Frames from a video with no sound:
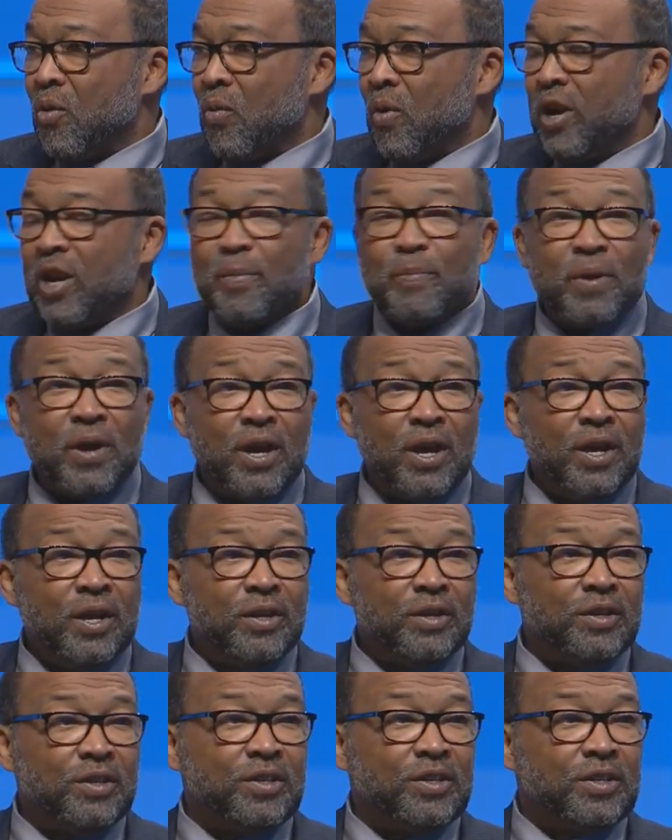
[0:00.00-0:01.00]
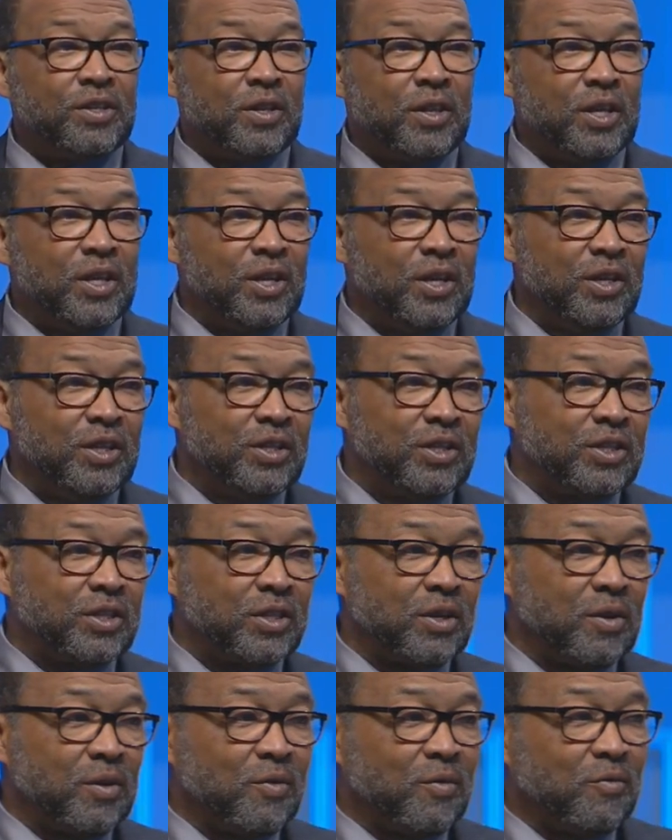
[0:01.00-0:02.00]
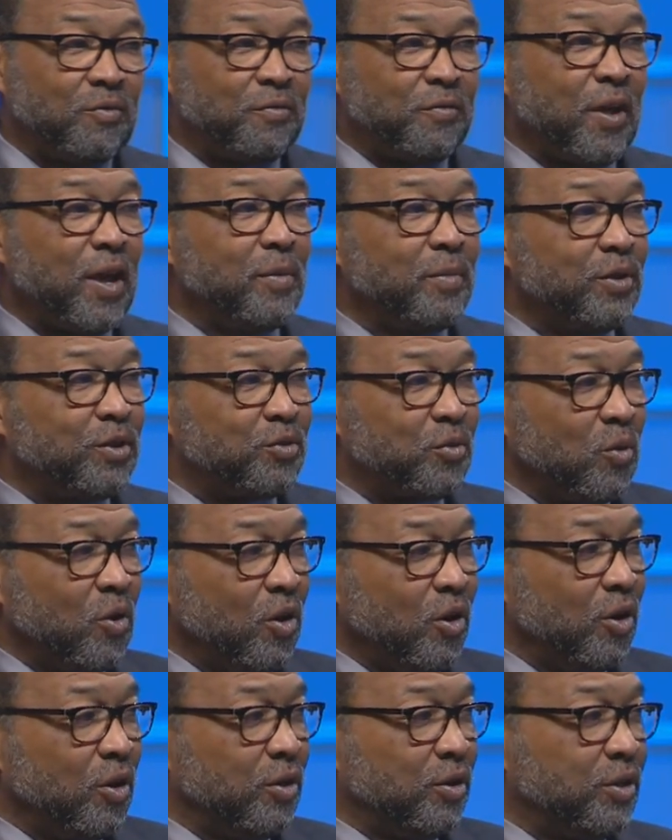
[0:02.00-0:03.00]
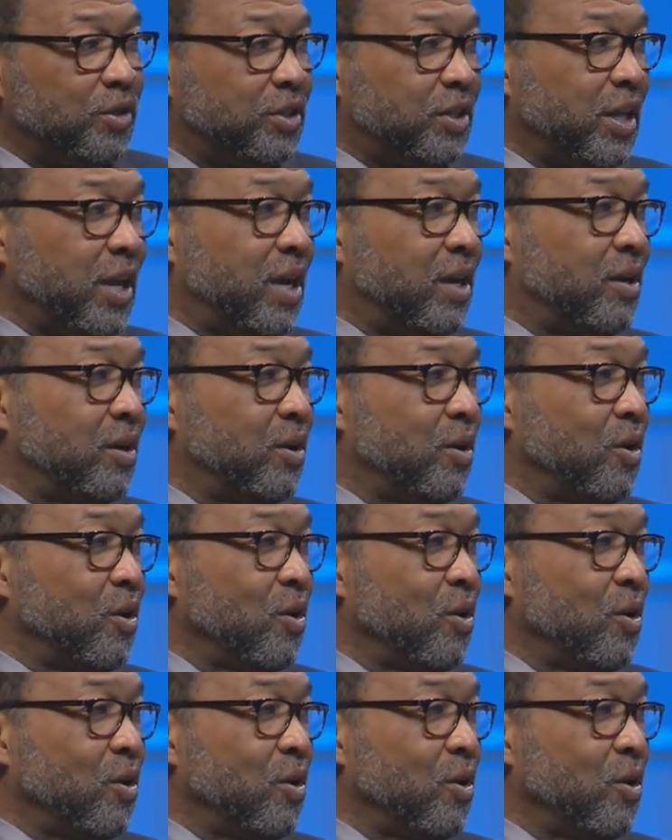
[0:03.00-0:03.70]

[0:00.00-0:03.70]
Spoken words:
when he pens these famous words that